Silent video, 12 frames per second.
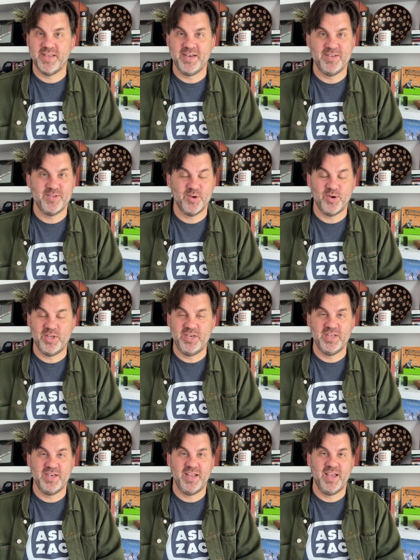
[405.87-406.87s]
I certainly
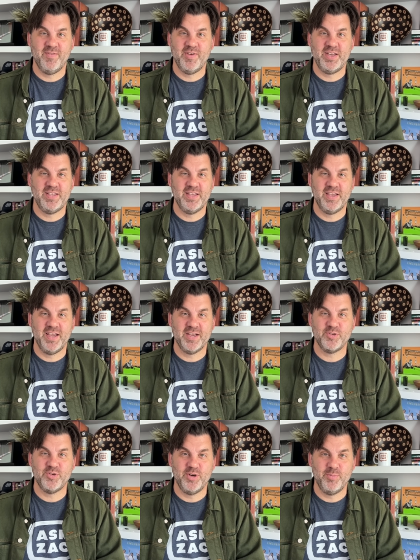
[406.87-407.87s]
didn't have anything
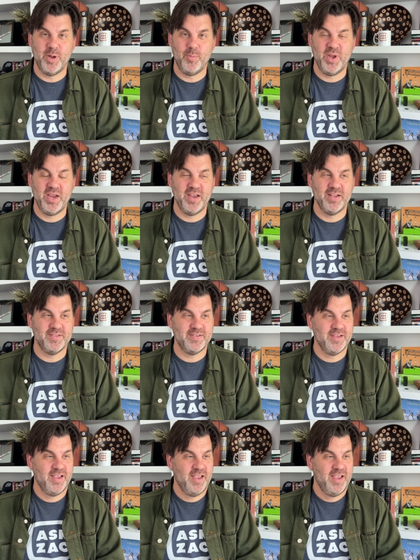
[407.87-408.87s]
extra in my
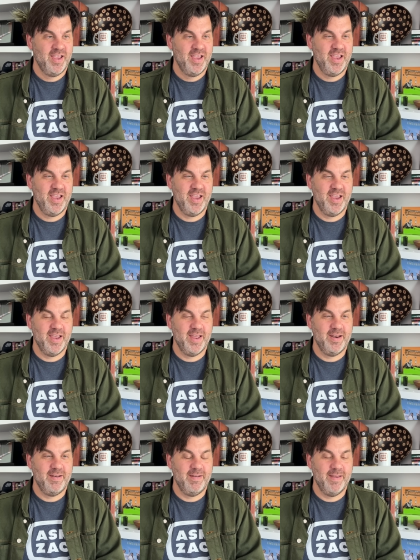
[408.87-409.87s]
pants,
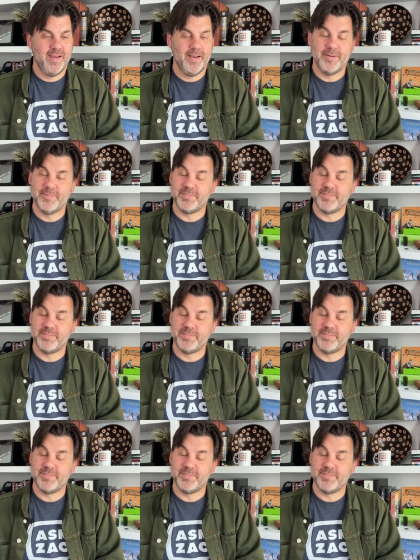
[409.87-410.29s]
and. Uh,